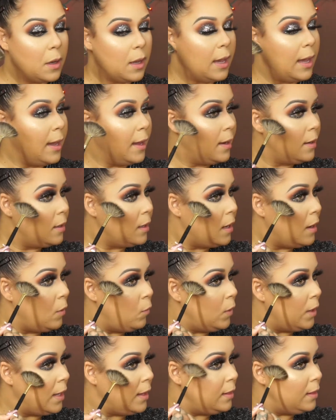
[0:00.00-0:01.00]
And
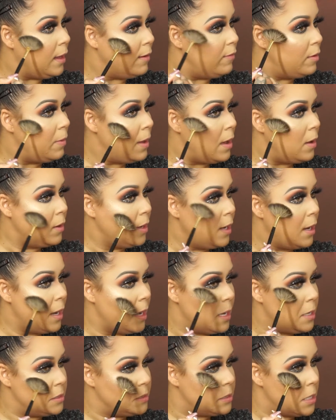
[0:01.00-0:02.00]
what I love about it
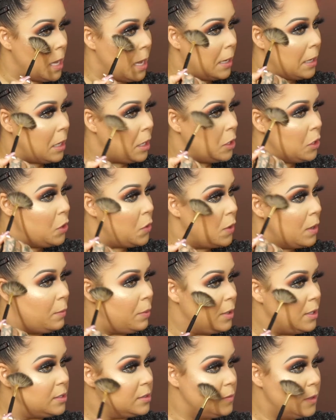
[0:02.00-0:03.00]
is like, you can
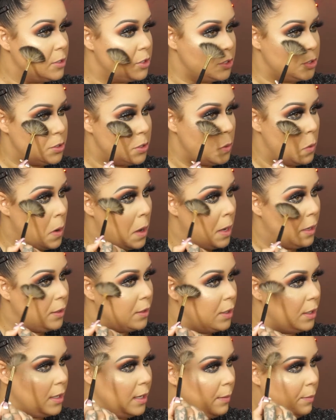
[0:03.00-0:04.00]
put as much as you want.
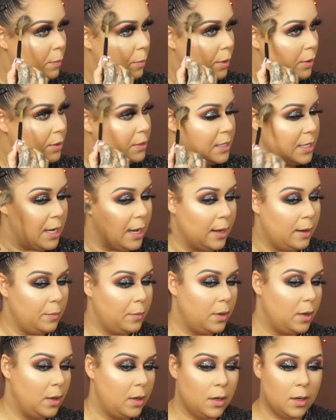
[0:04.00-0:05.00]
You can keep building
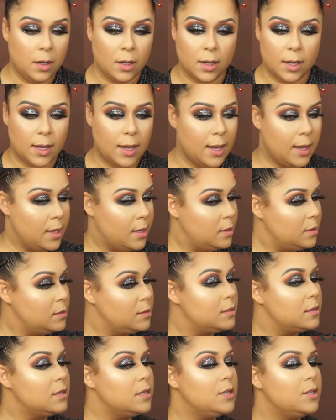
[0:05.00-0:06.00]
up
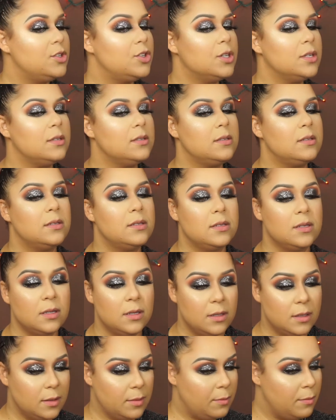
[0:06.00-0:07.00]
and it just
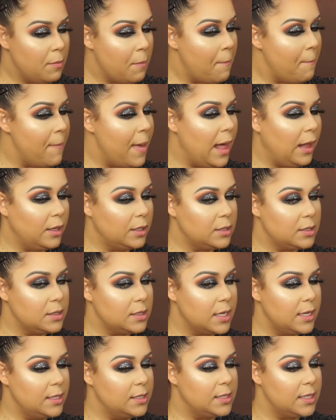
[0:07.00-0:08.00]

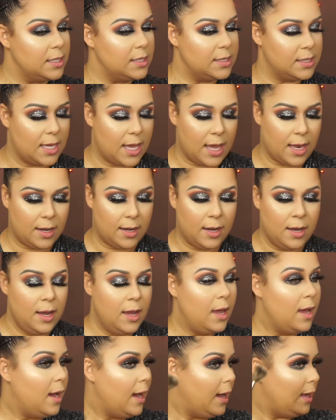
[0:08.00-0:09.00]
melts into the skin.
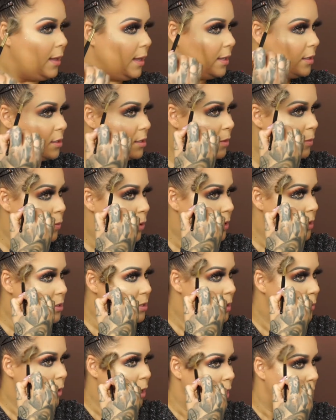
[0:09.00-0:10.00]
I like to put
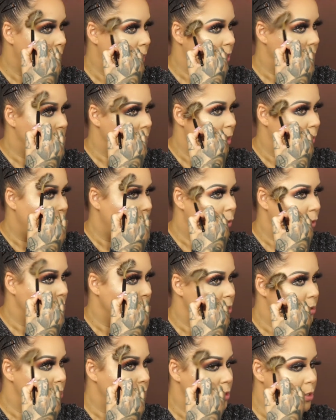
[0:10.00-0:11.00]
some on my
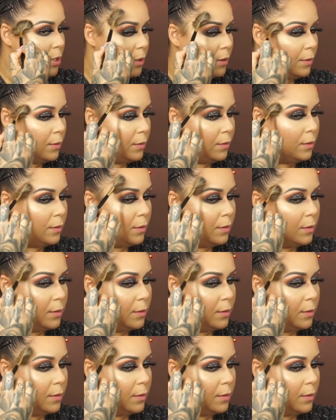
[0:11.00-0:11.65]
temples too.